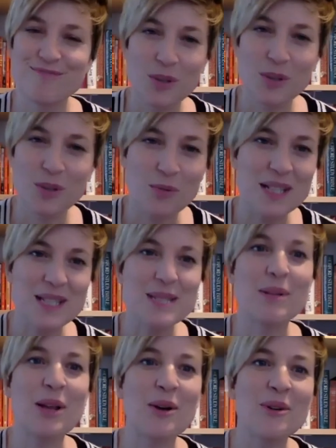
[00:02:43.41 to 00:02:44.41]
the wind's
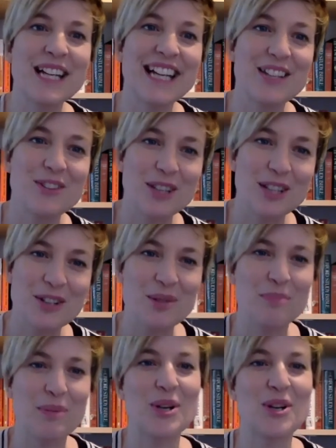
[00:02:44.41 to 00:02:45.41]
blowing and you can hear the
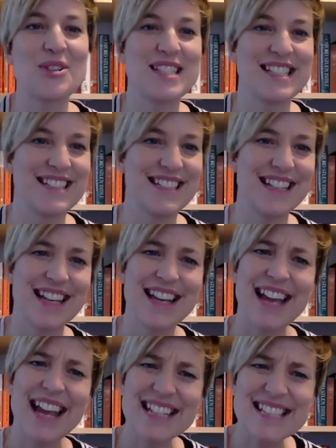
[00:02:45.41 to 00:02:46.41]
birds
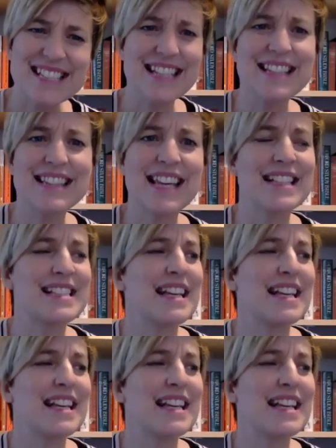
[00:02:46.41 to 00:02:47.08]
and see things.